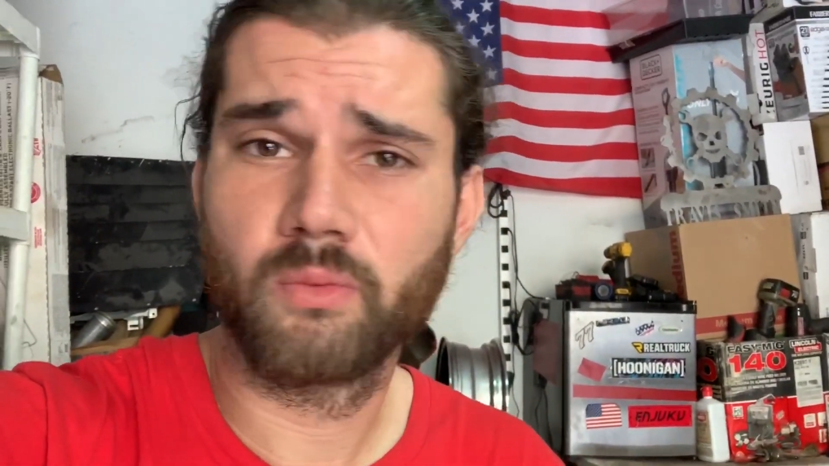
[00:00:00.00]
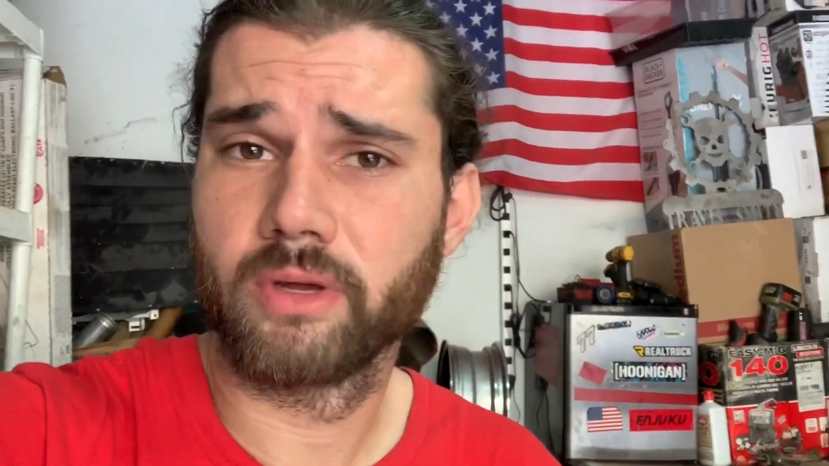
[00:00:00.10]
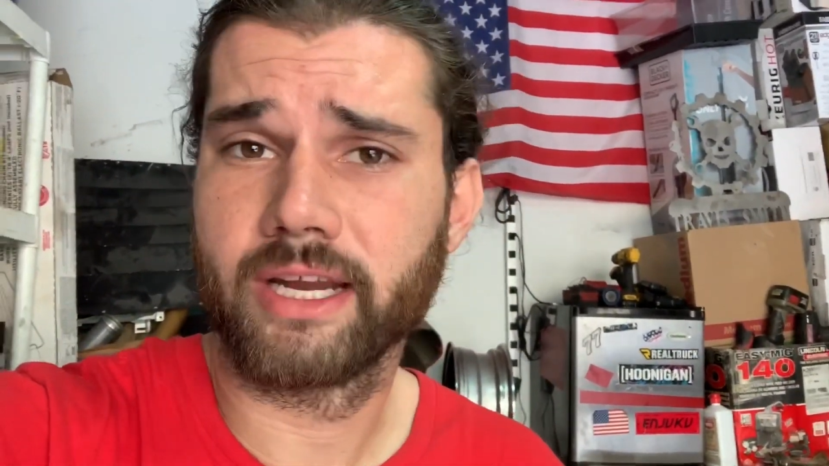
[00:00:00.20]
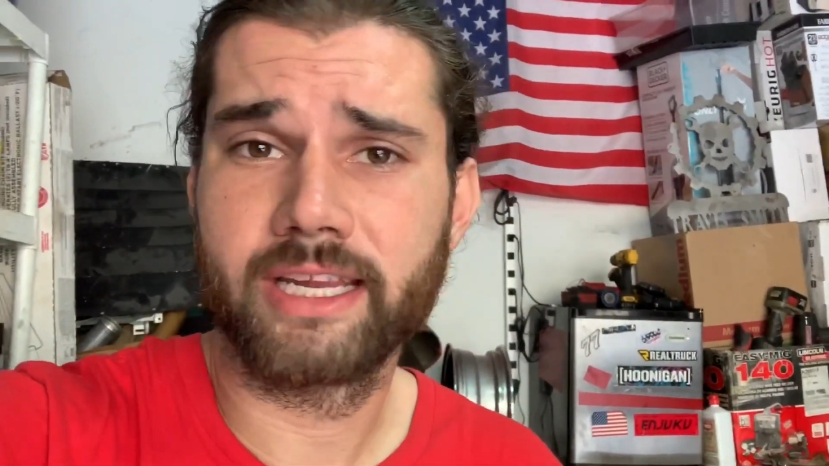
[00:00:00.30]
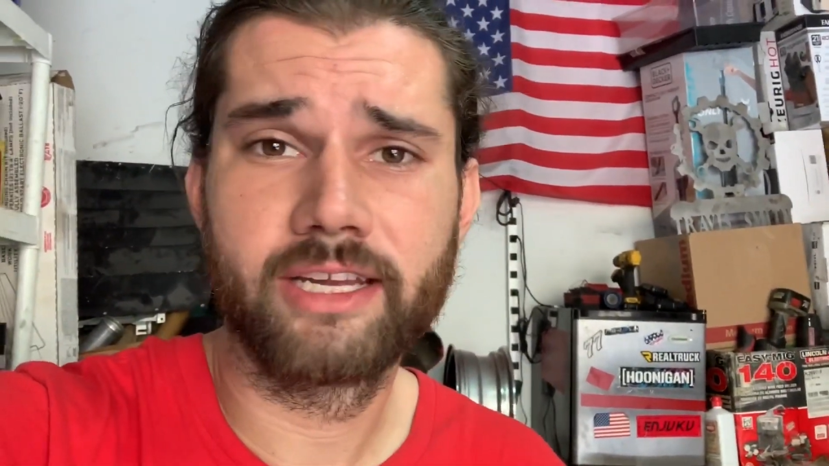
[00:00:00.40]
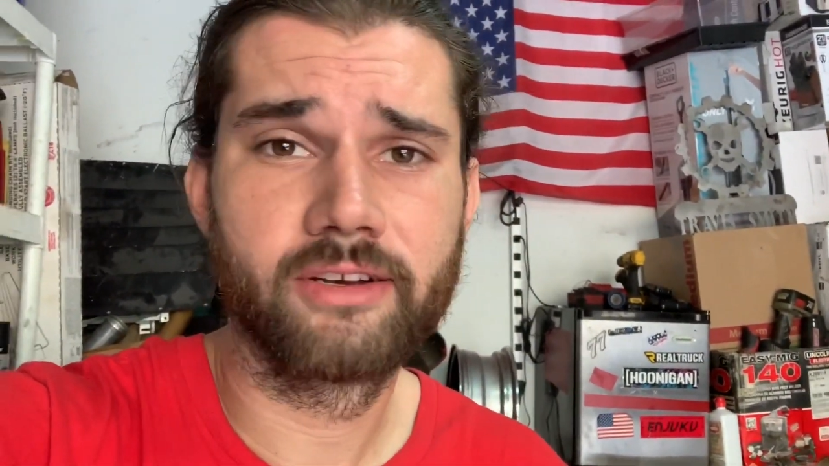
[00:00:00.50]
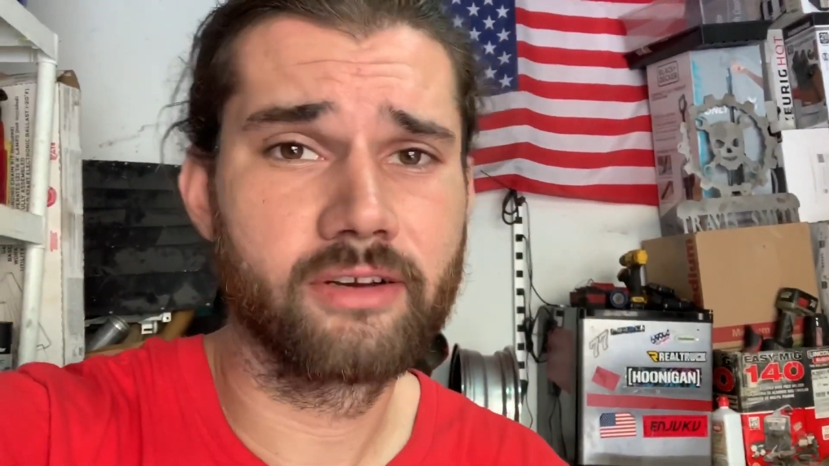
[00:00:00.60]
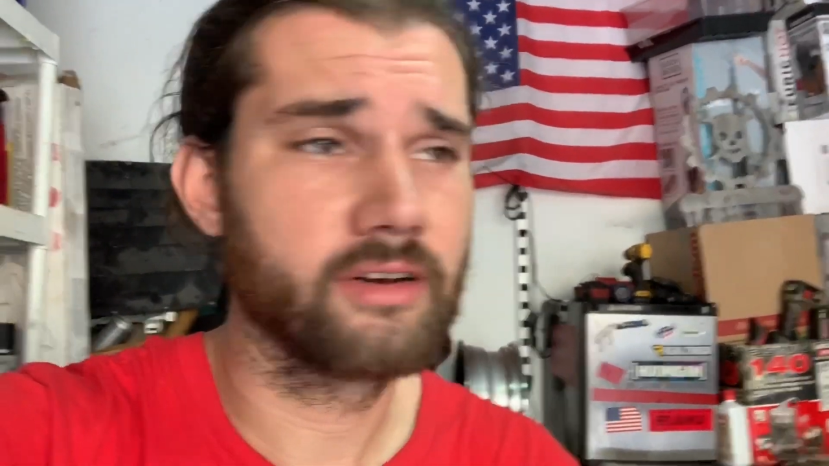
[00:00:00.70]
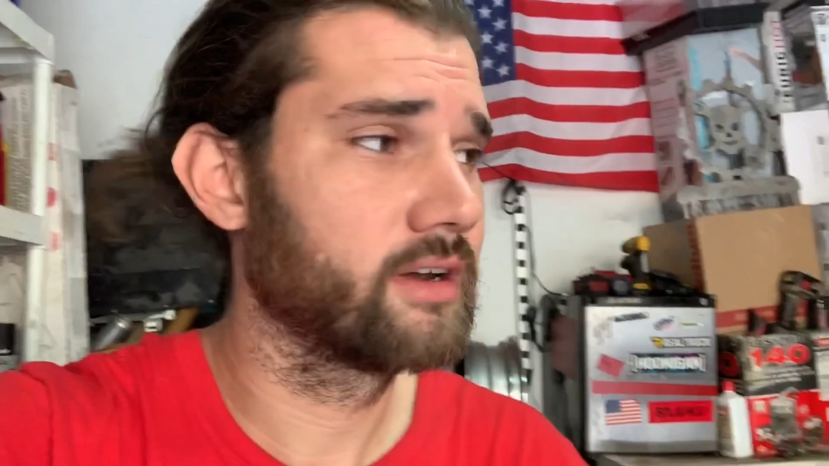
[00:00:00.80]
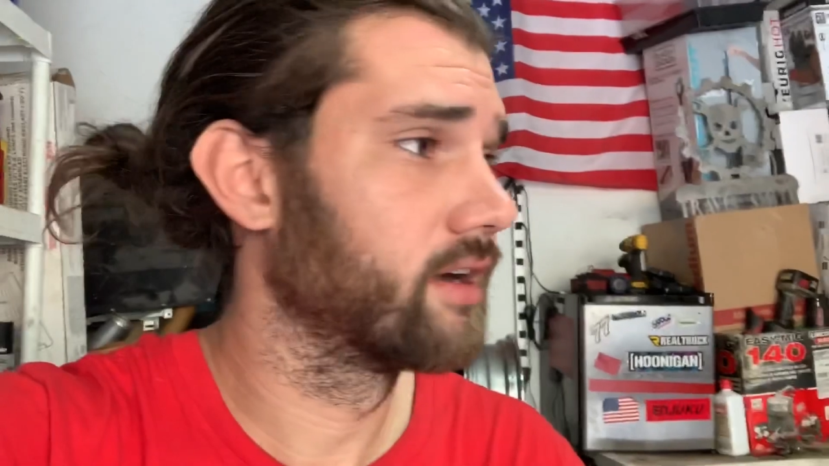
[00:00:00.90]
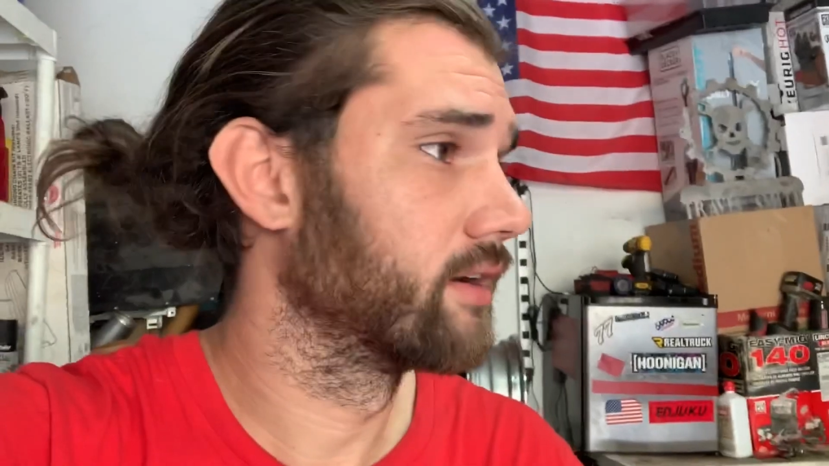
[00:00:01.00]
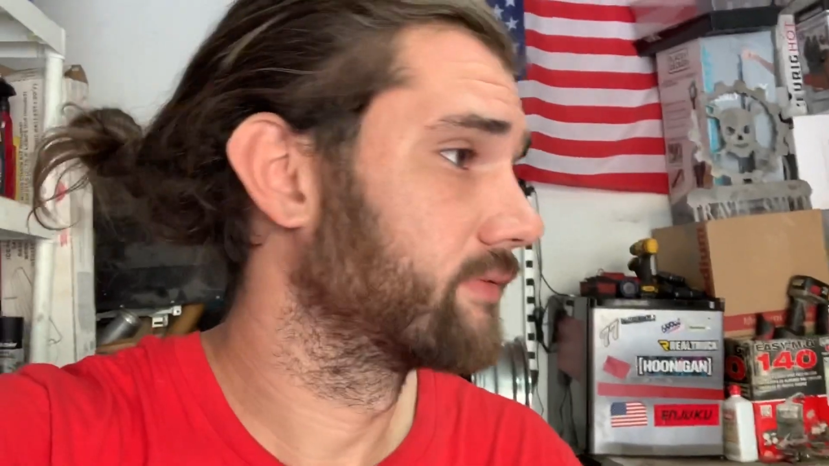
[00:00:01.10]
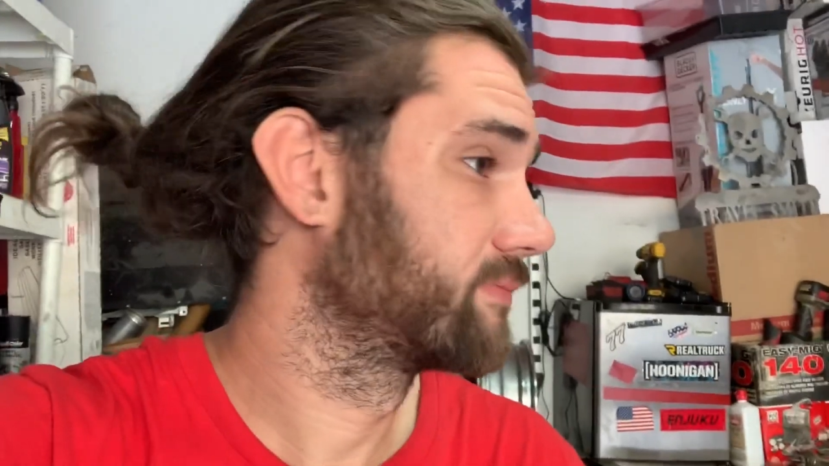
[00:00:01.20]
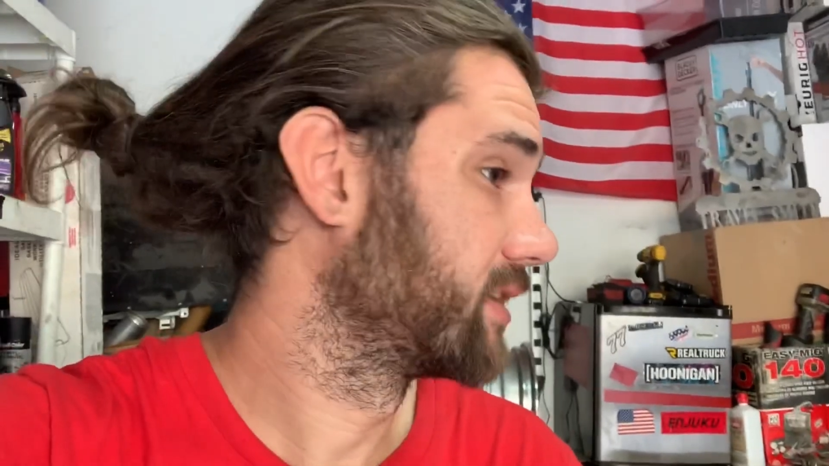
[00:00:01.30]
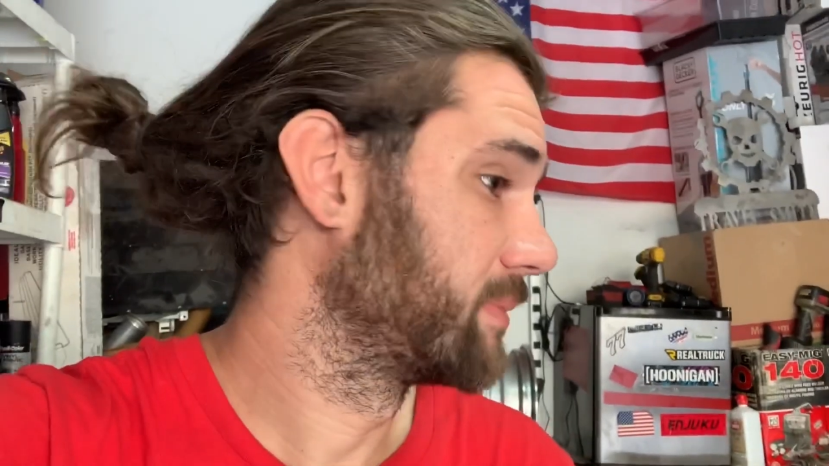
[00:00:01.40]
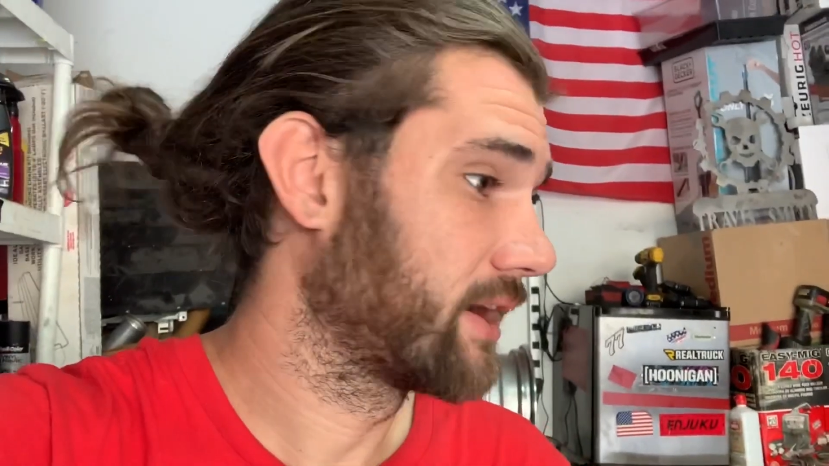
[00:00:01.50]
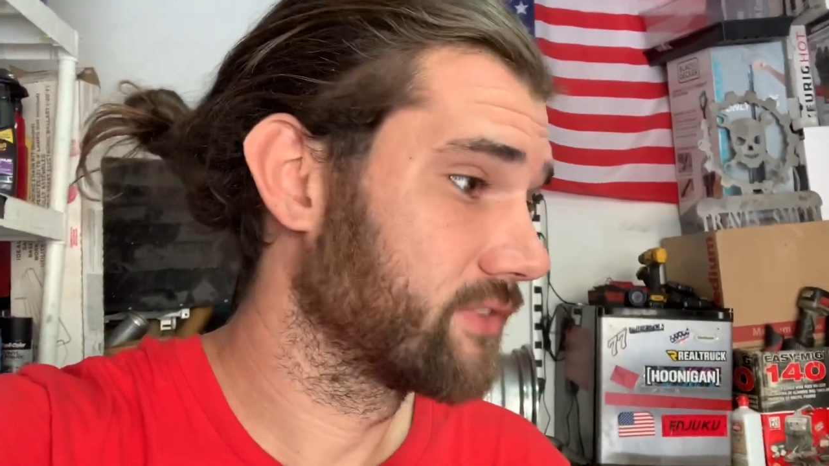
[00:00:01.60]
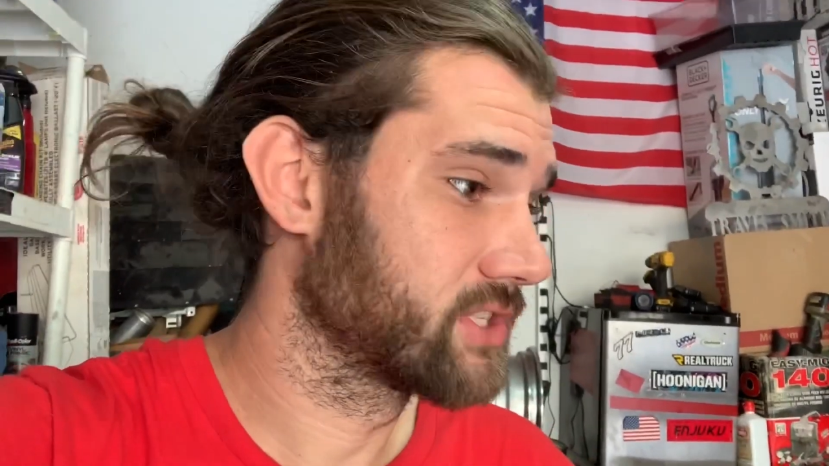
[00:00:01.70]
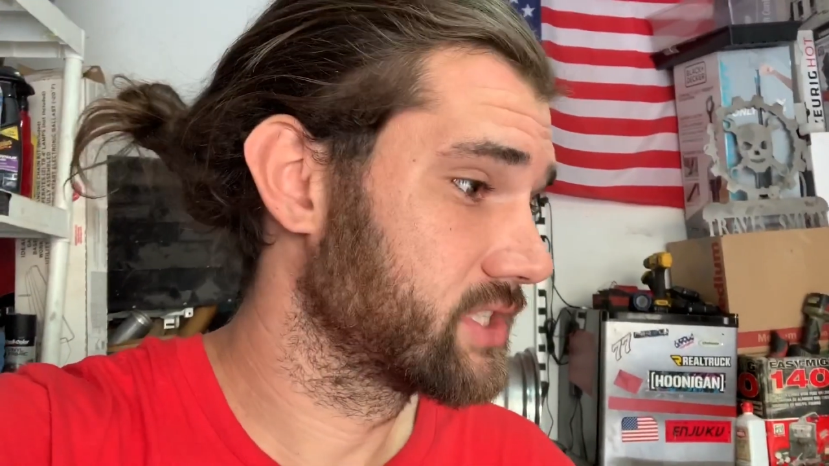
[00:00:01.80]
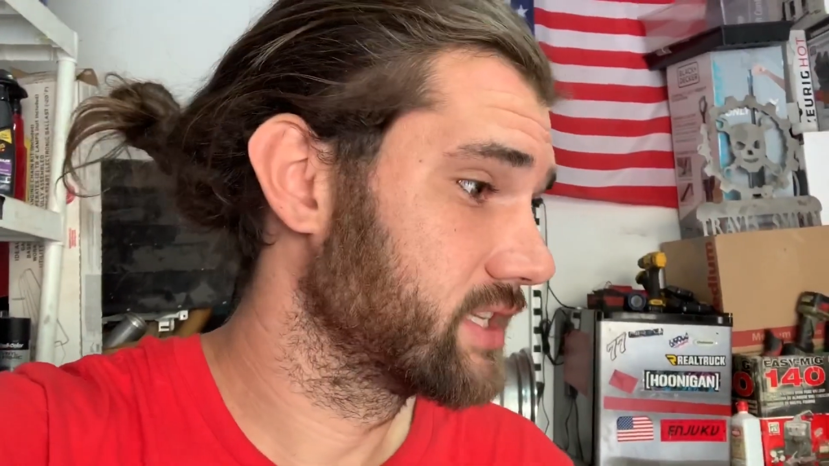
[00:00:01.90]
When I hear about
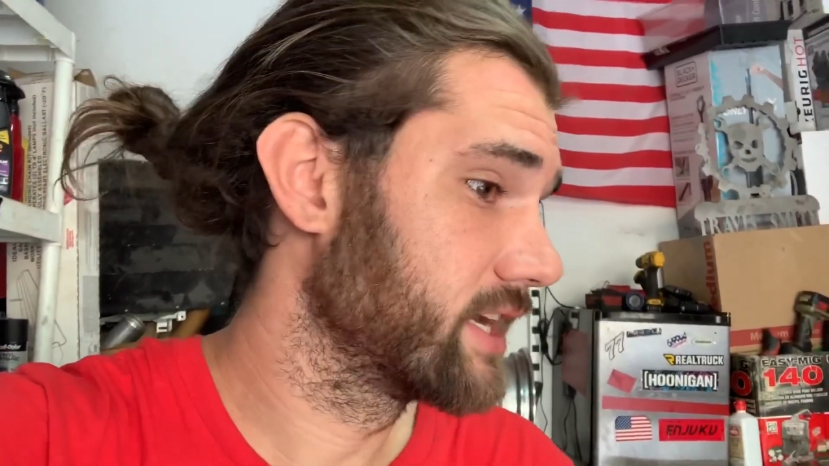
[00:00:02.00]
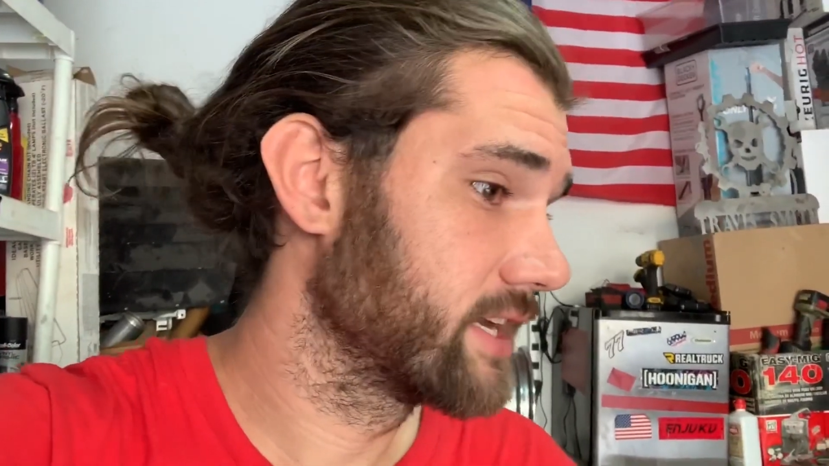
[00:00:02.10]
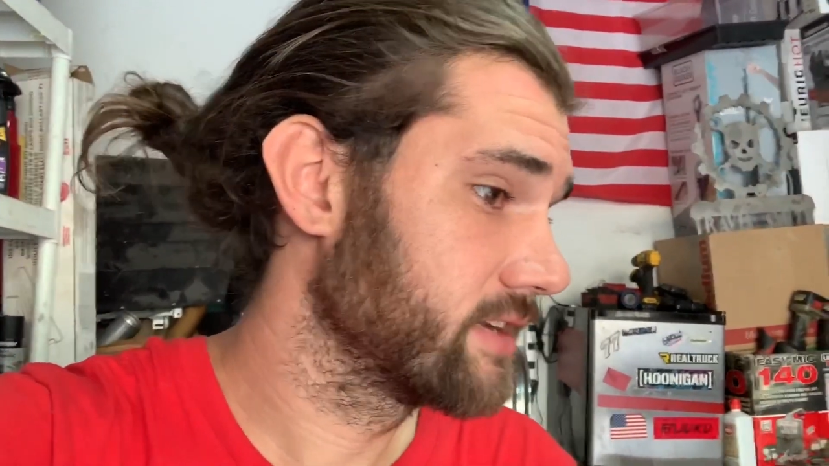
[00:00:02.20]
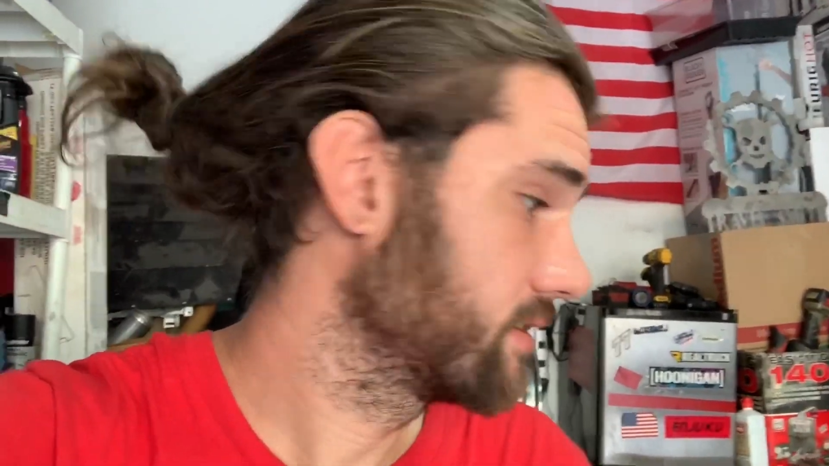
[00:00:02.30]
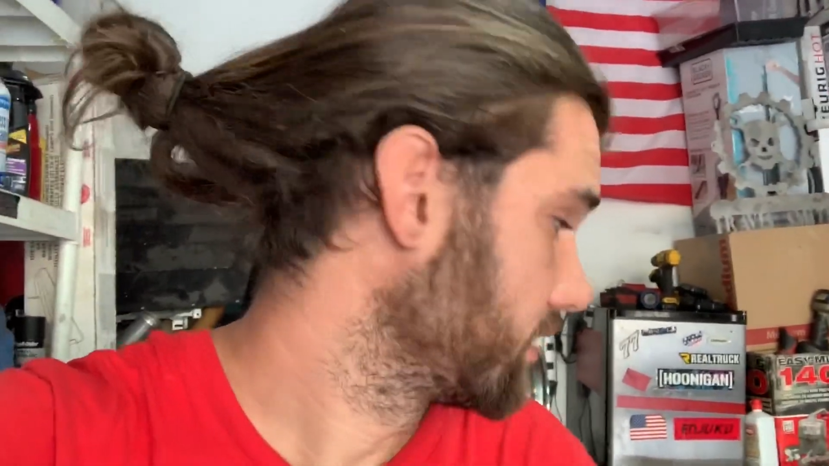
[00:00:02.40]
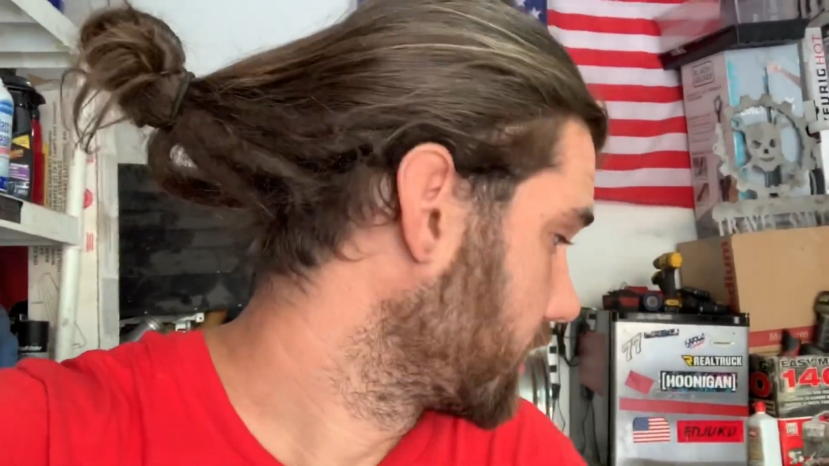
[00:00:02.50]
the CA,